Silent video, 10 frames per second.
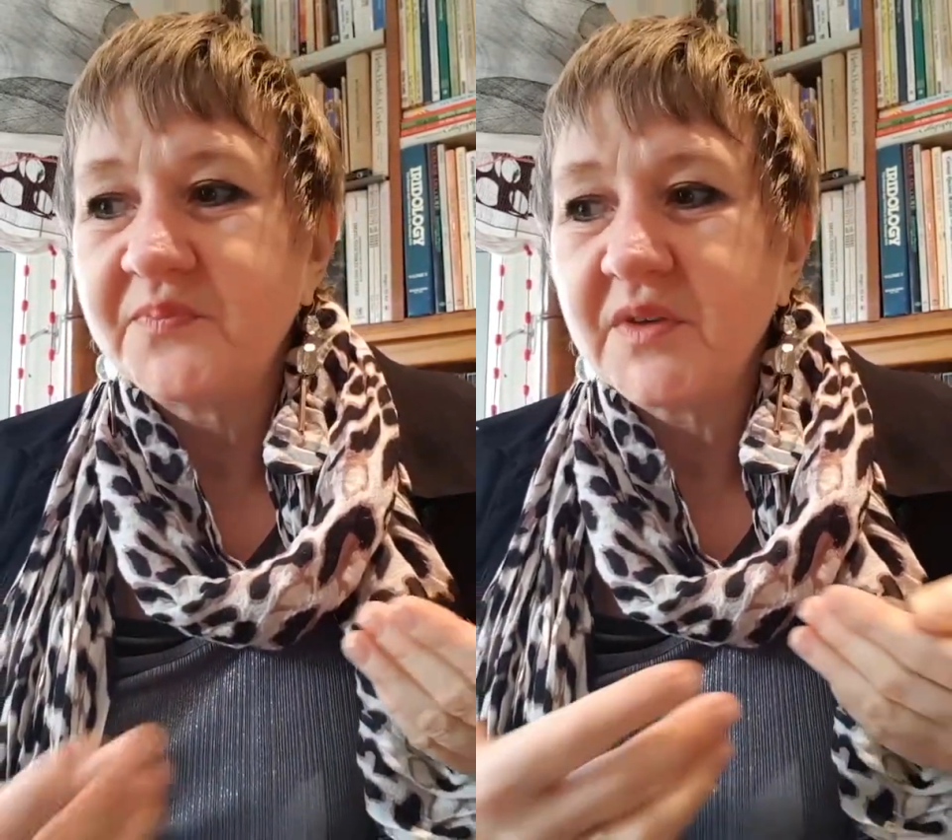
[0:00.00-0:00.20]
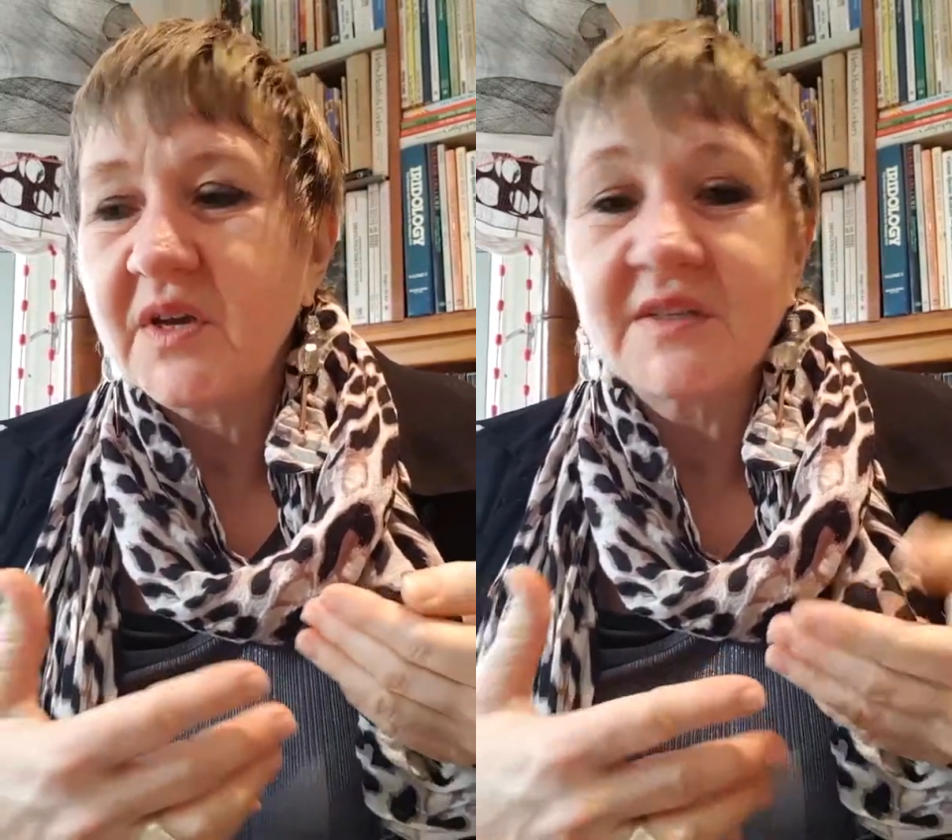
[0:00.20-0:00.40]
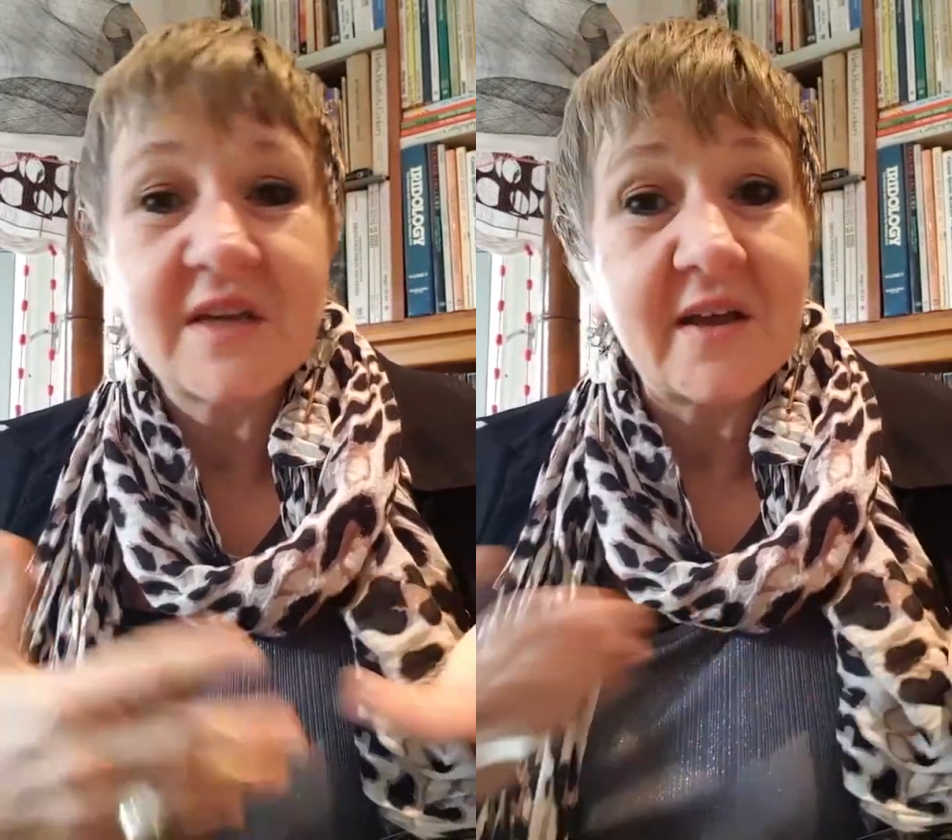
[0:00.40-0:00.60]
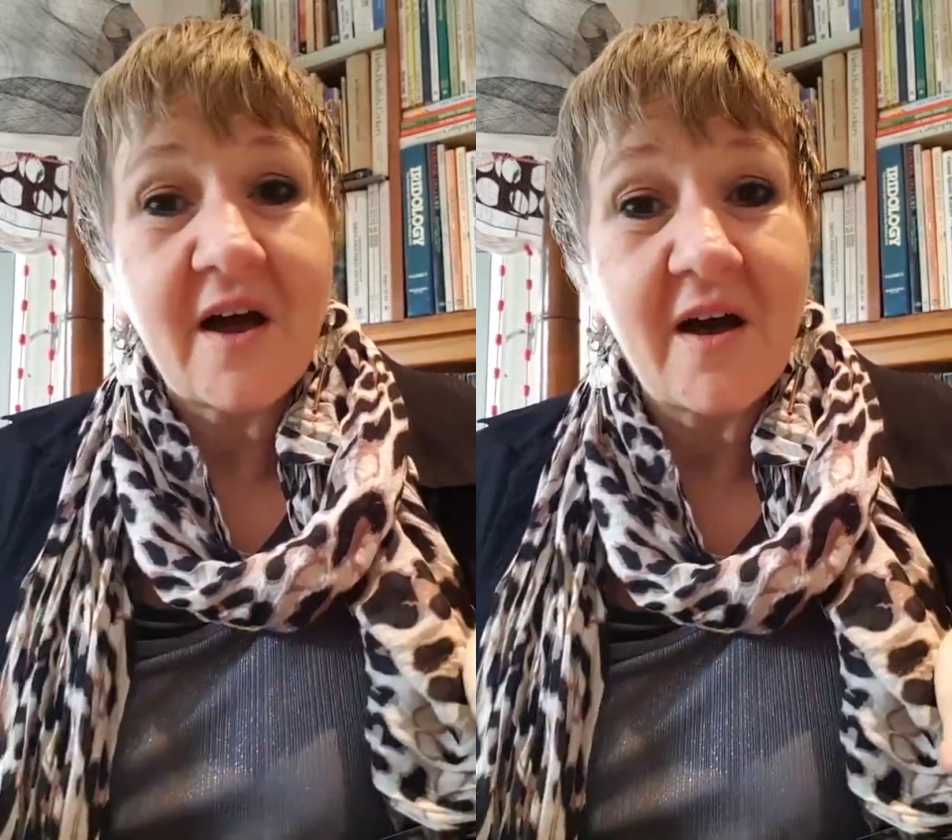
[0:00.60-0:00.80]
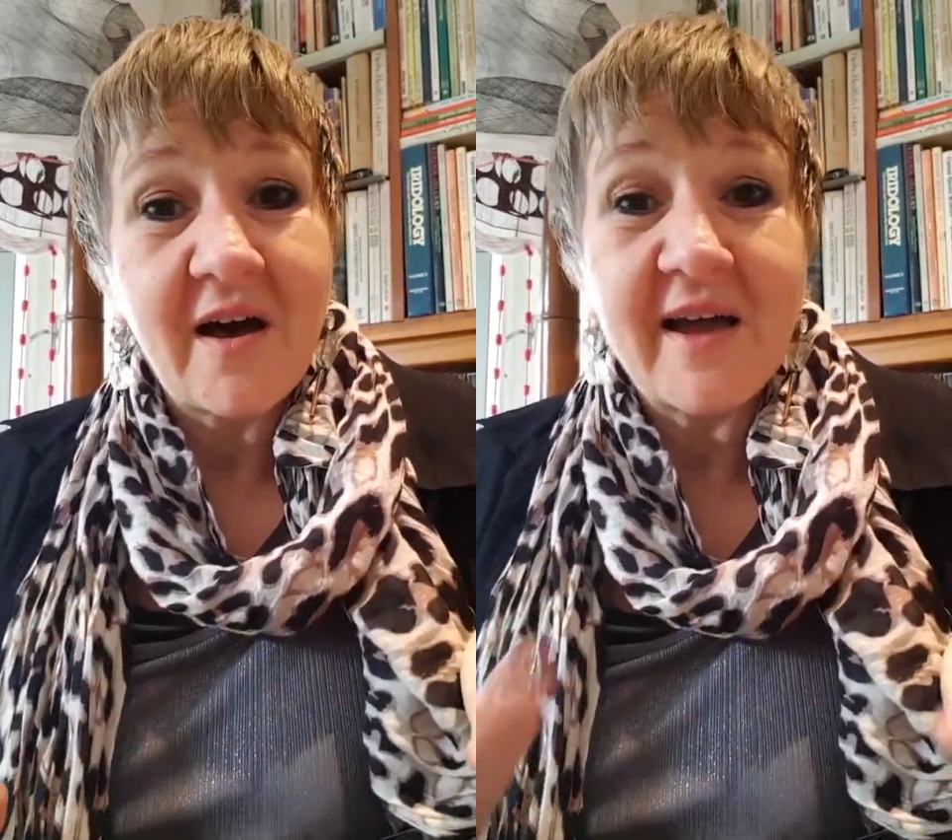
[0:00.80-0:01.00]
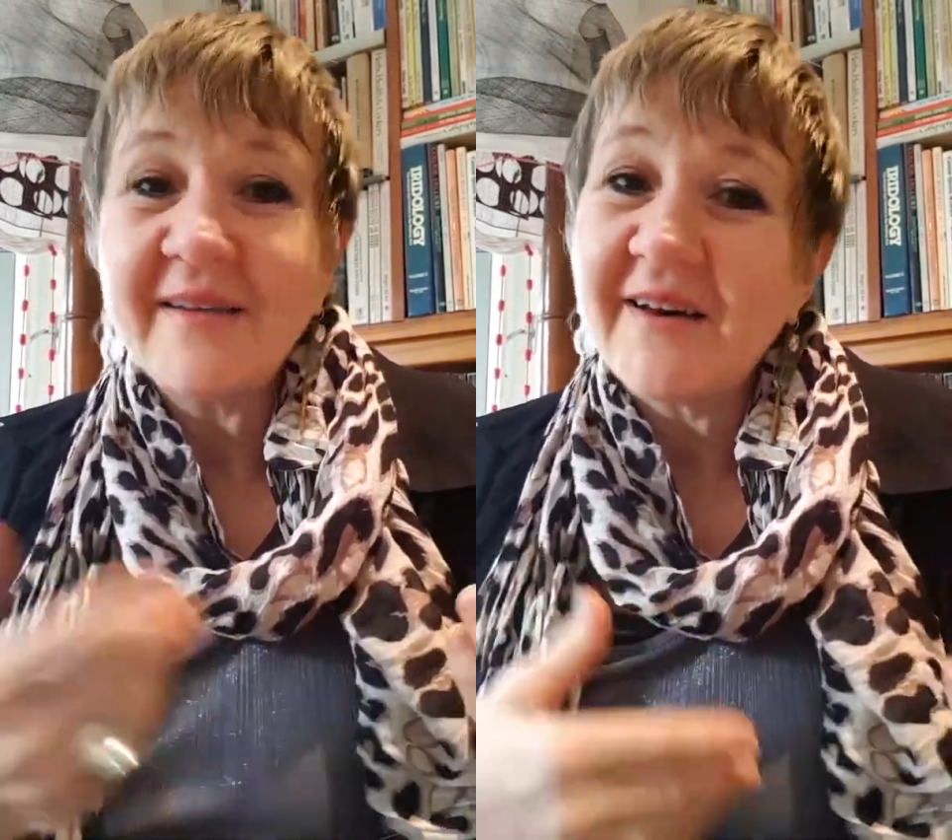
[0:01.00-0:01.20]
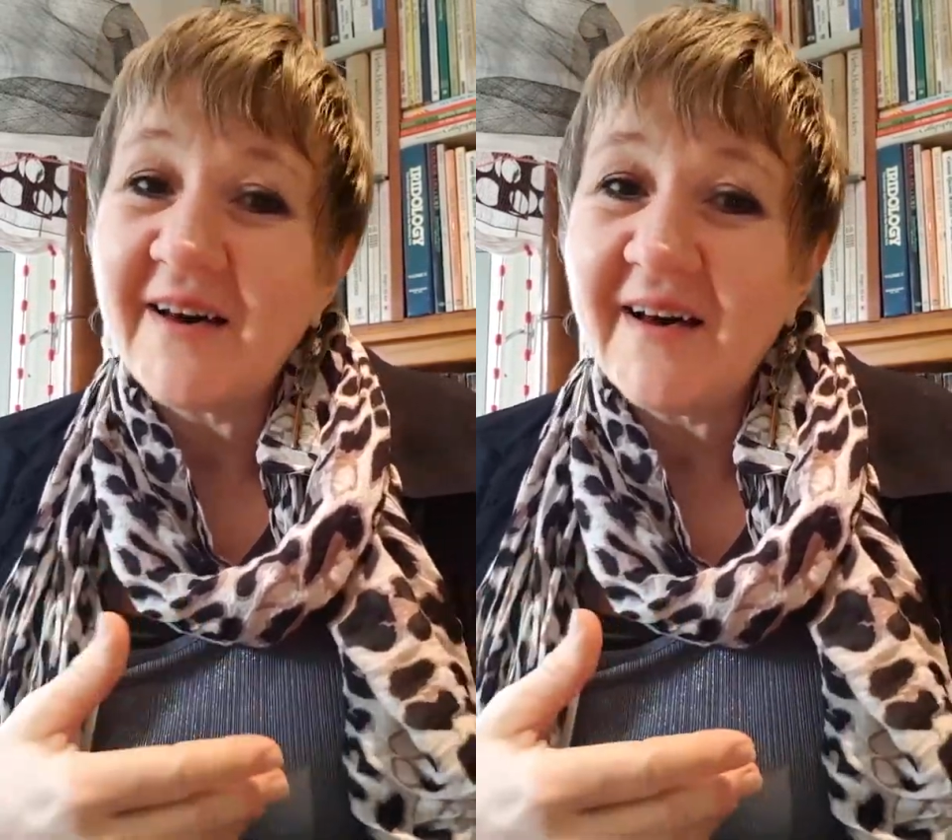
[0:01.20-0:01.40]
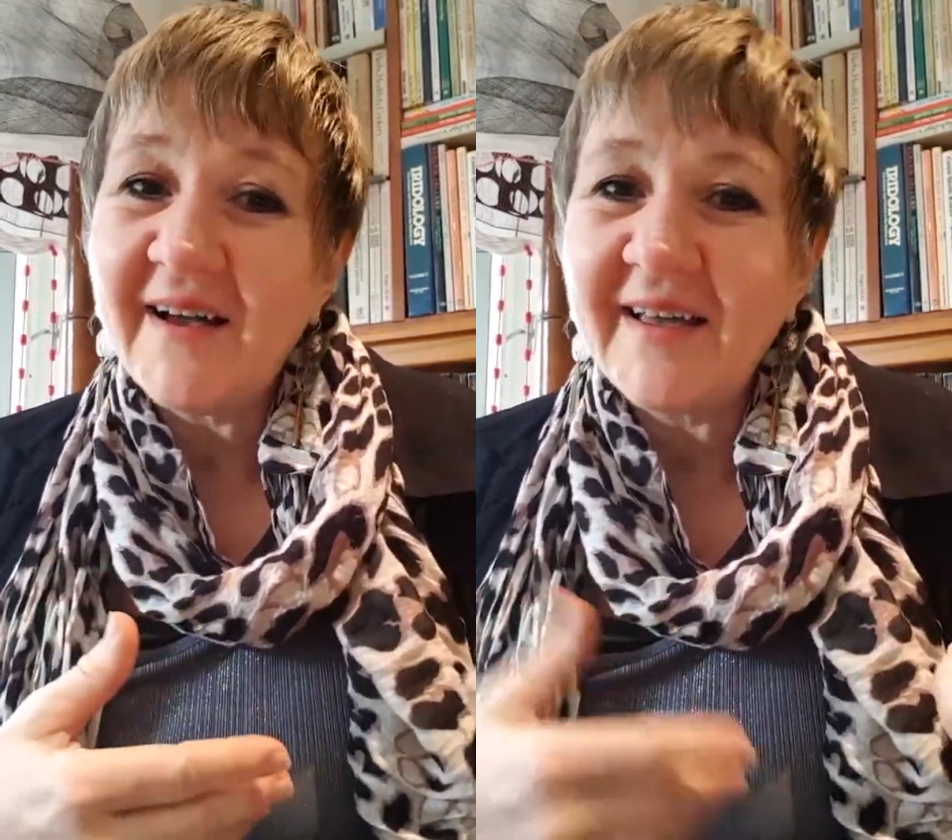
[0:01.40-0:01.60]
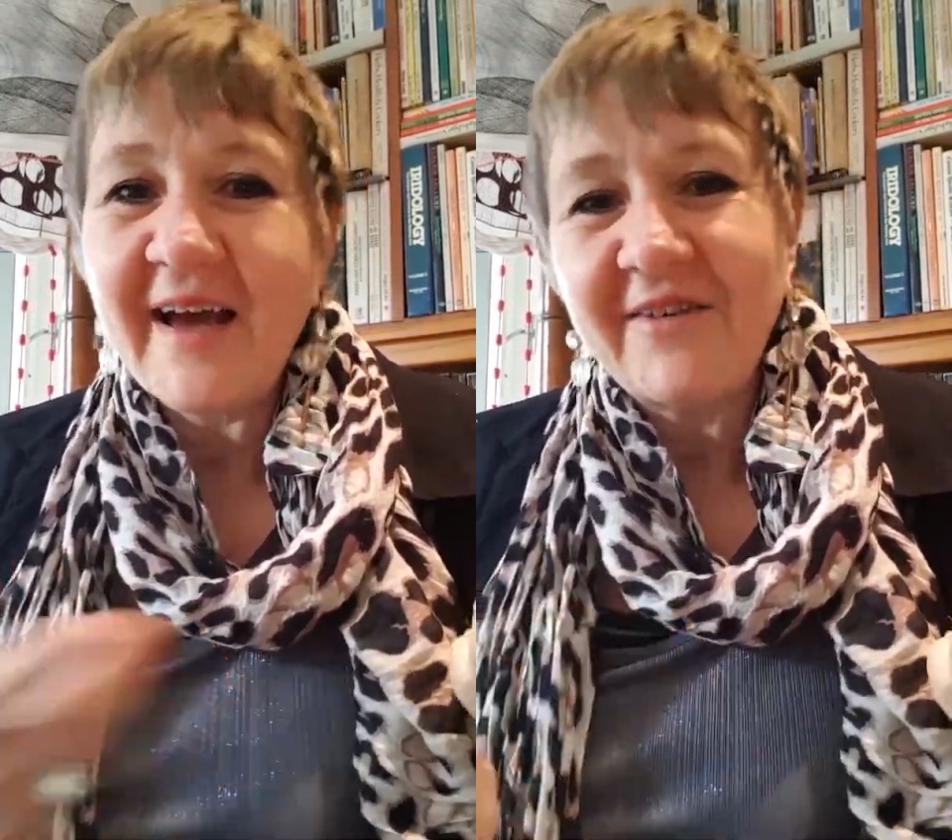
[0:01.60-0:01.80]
It's like, hi, how